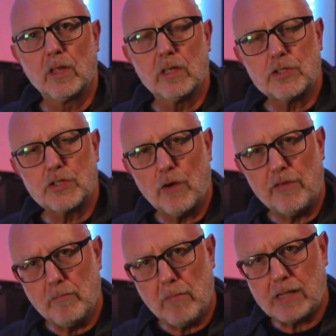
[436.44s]
So if
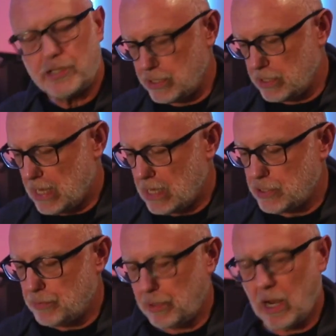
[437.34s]
you imagine as
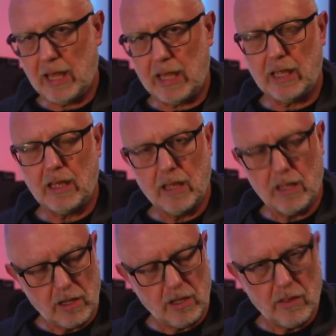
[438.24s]
you're playing,
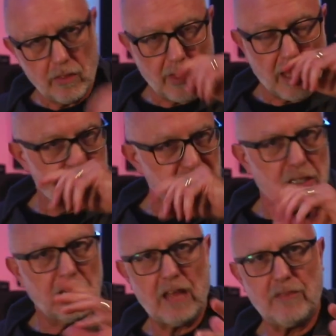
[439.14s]
that
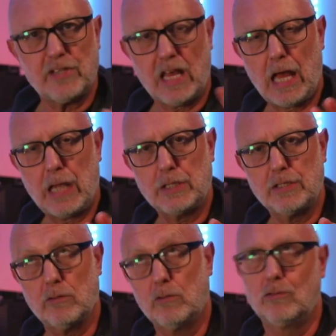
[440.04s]
left
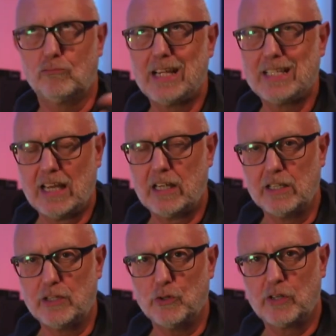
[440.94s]
hand, or right hand
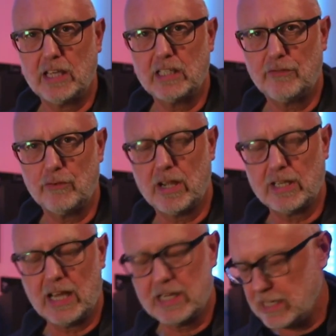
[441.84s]
in your case if you're
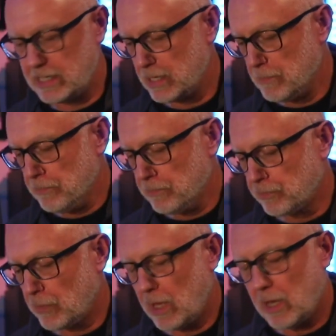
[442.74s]
right-handed,
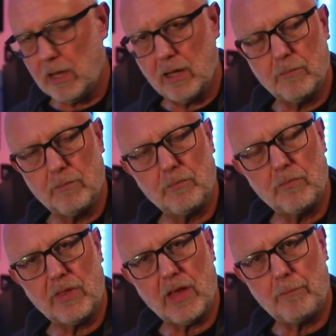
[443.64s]

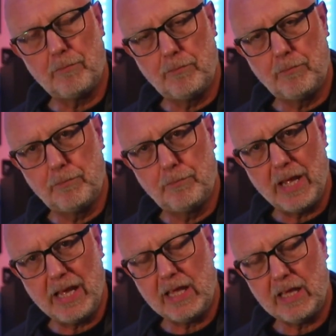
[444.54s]
that
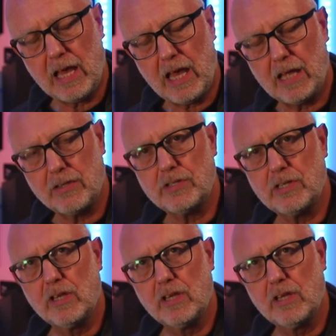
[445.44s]
picking hand